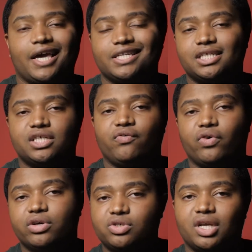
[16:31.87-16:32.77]

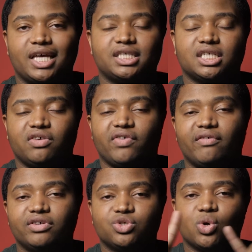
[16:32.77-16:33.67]
a6400 and
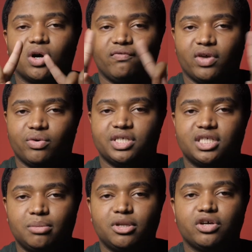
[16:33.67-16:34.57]
a6500 are very
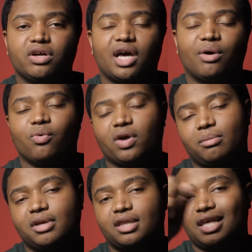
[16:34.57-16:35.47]
similar. I would
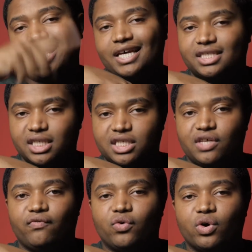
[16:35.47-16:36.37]
recommend the
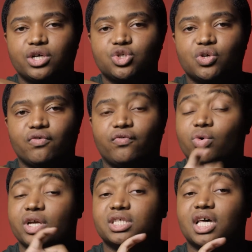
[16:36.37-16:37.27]
a6400 for
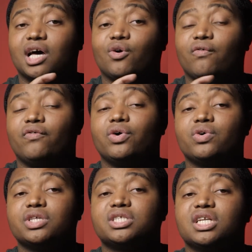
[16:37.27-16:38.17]
its
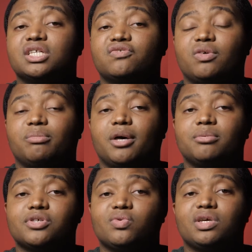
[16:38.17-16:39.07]
autofocus and its flip up
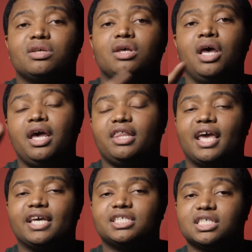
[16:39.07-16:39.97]
screen. The
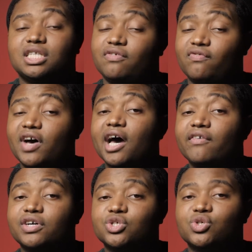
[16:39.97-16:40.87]

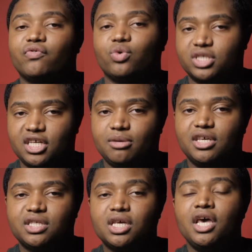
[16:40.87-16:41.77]
a6500 for its
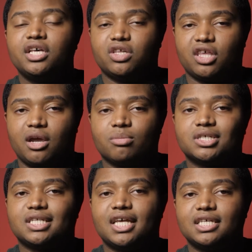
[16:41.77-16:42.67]
IBIS, so the camera
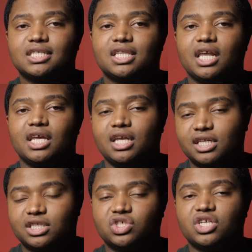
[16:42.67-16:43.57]
stays steady, it
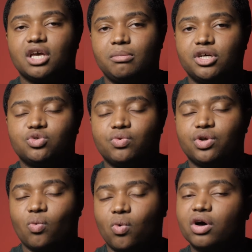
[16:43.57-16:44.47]
doesn't shake much when
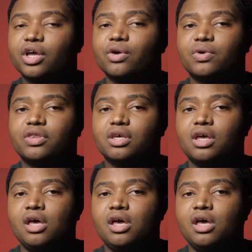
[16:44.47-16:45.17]
you're walking with it,